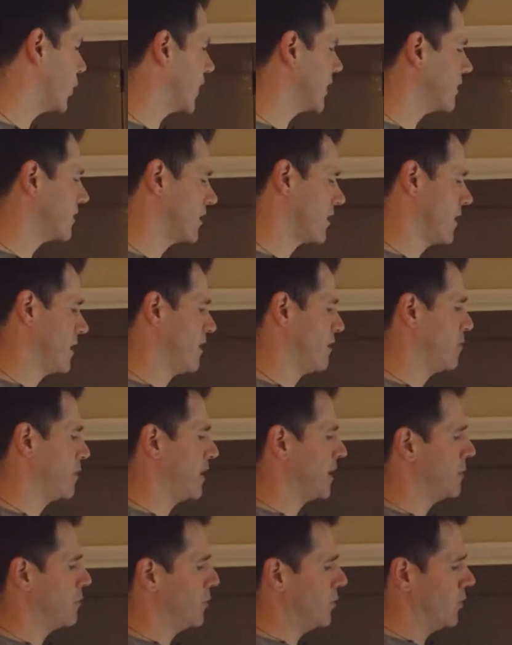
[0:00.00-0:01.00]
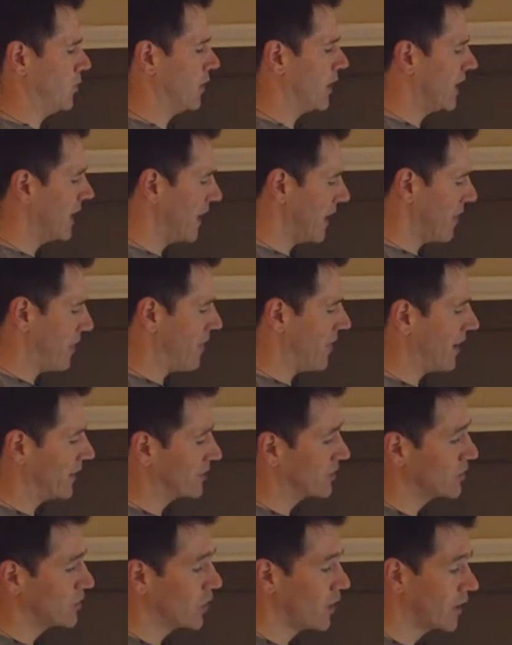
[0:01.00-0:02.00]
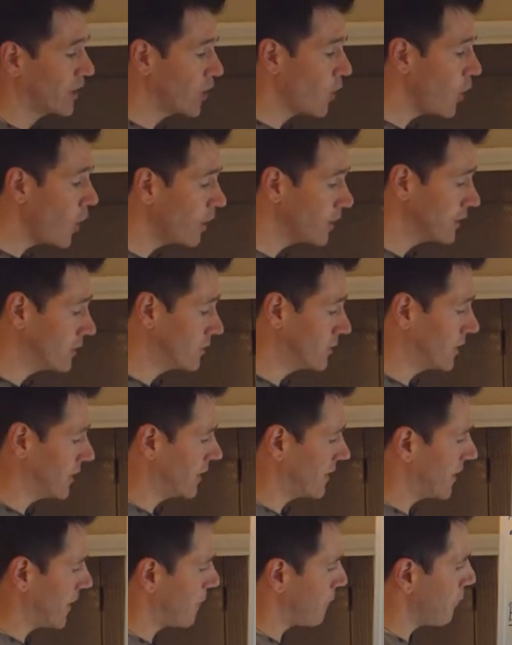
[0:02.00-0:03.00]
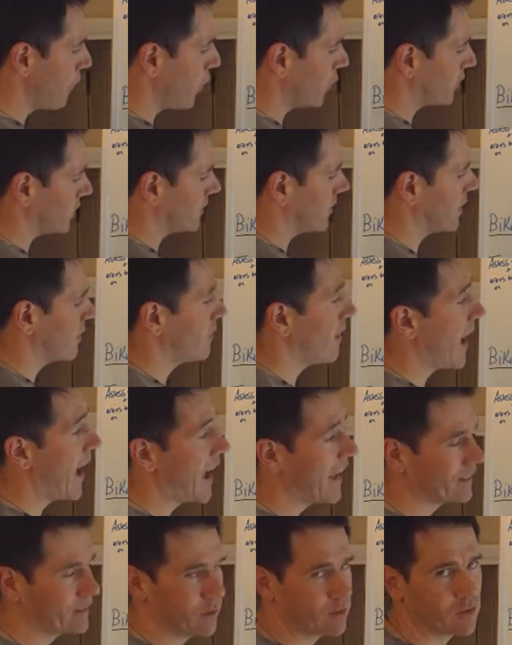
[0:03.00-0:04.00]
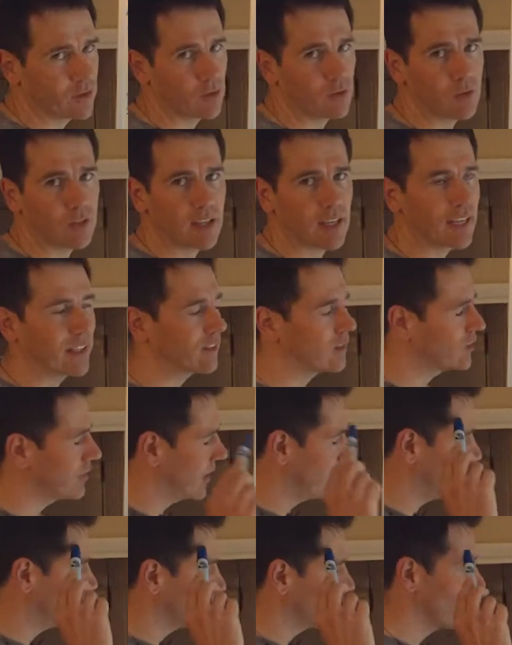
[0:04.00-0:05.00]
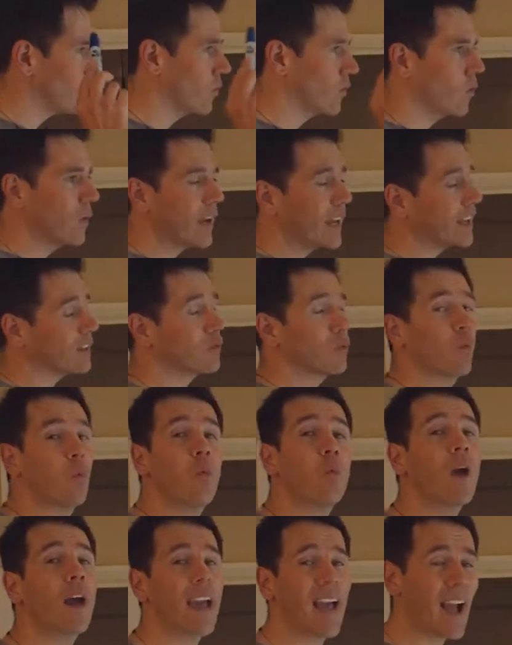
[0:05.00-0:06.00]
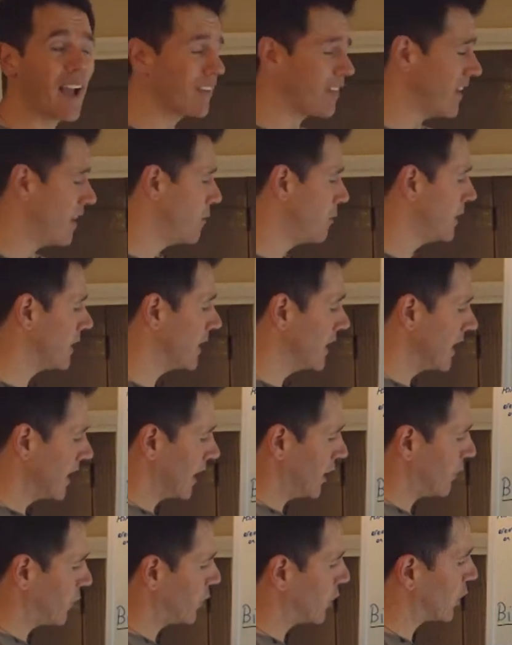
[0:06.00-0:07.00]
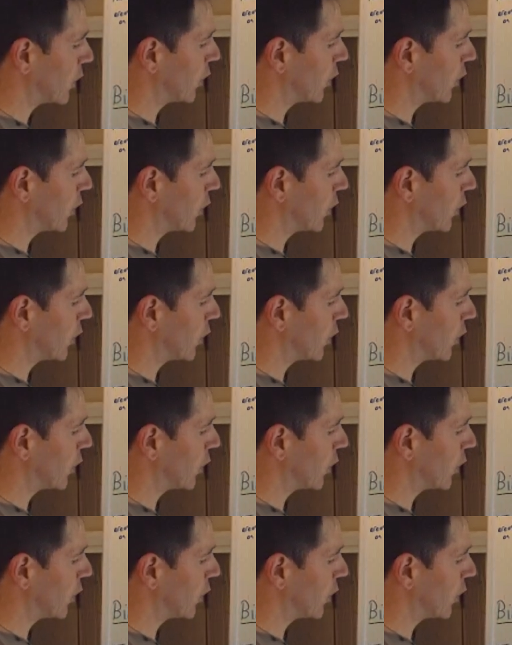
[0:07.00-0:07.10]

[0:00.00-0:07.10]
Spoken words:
these kind of people, their psychology, their positive attitude is just, it's way out there. I mean, if you